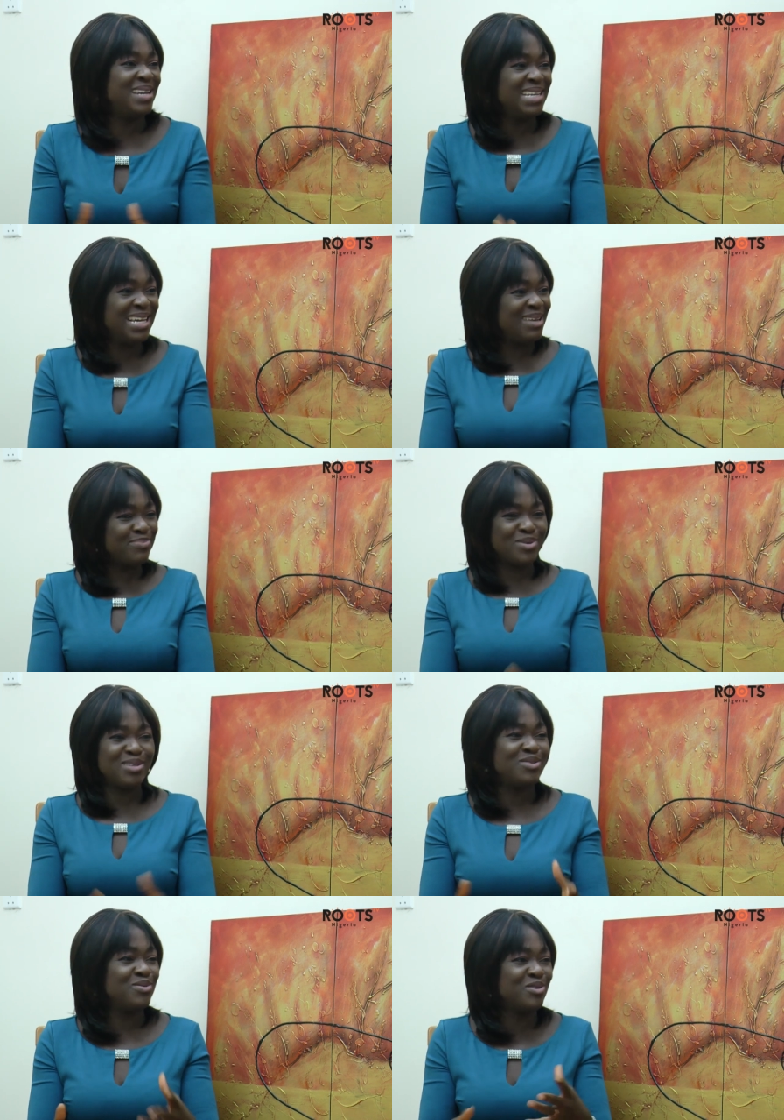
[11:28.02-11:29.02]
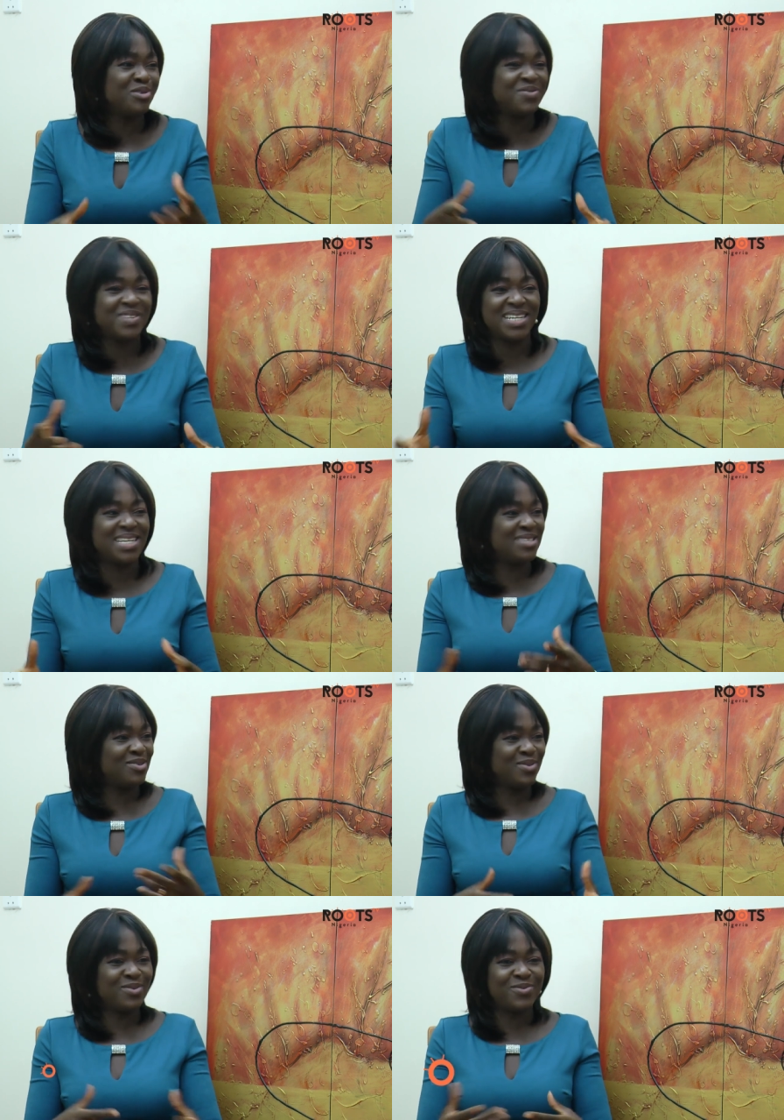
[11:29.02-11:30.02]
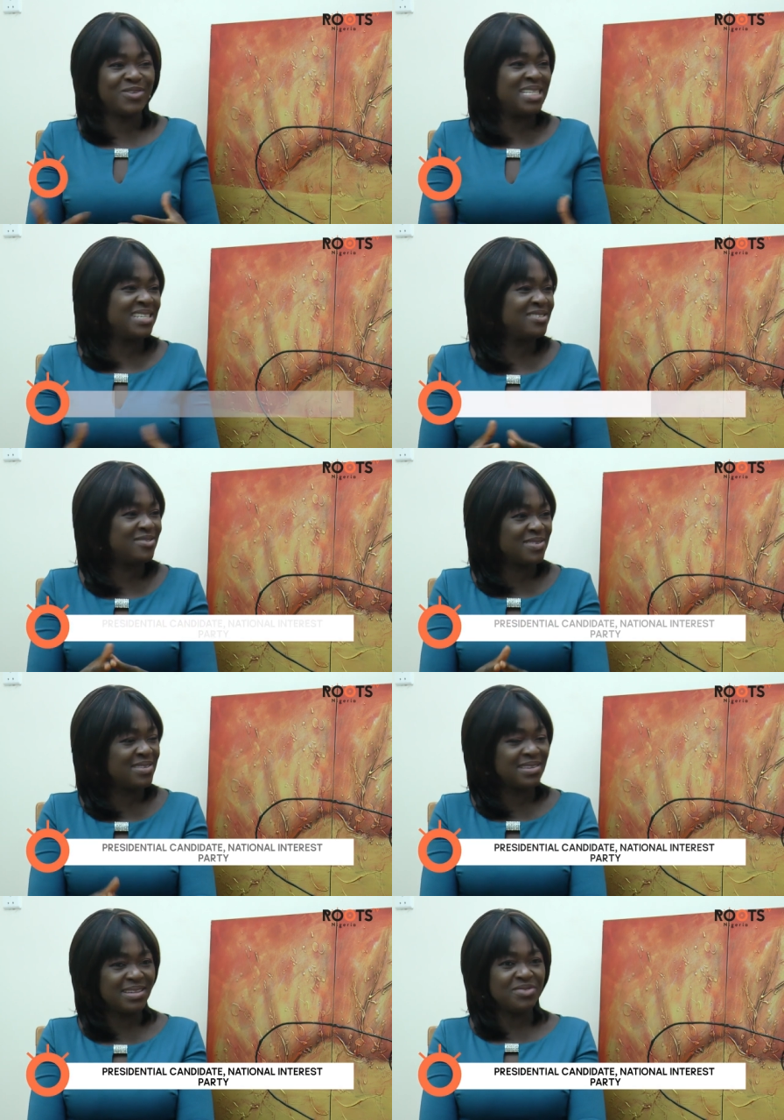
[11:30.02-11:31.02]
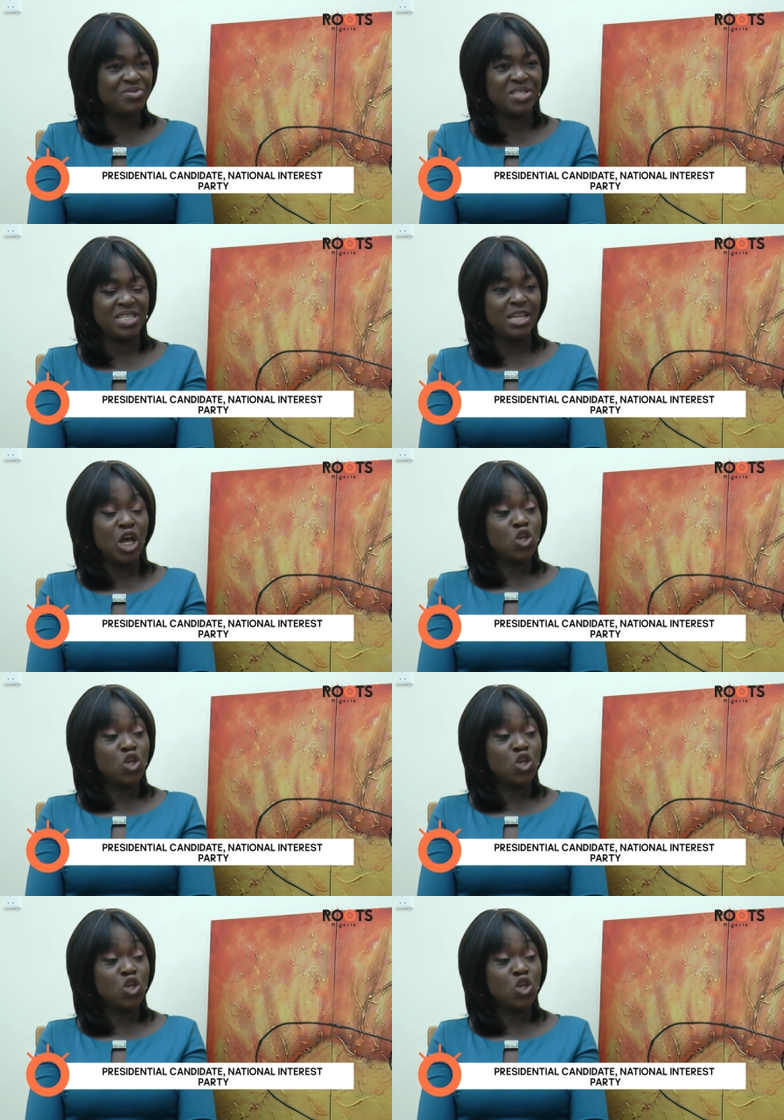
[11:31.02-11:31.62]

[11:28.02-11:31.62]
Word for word: any political godfathers or funding sources and everything.